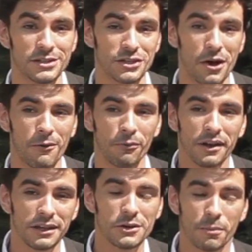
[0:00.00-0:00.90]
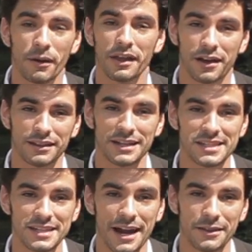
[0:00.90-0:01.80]
So really, you could probably cut
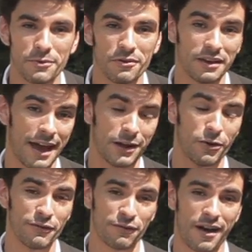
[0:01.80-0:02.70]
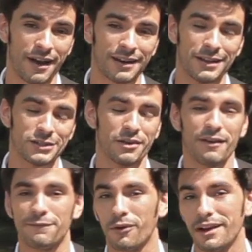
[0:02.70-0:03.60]
that scene out of the movie and it would be fine, and so
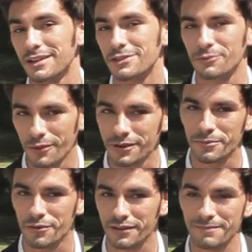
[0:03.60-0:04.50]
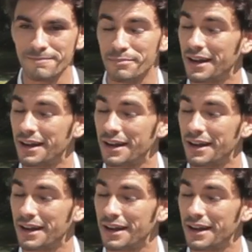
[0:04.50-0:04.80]
therefore, it doesn't ruin the movie.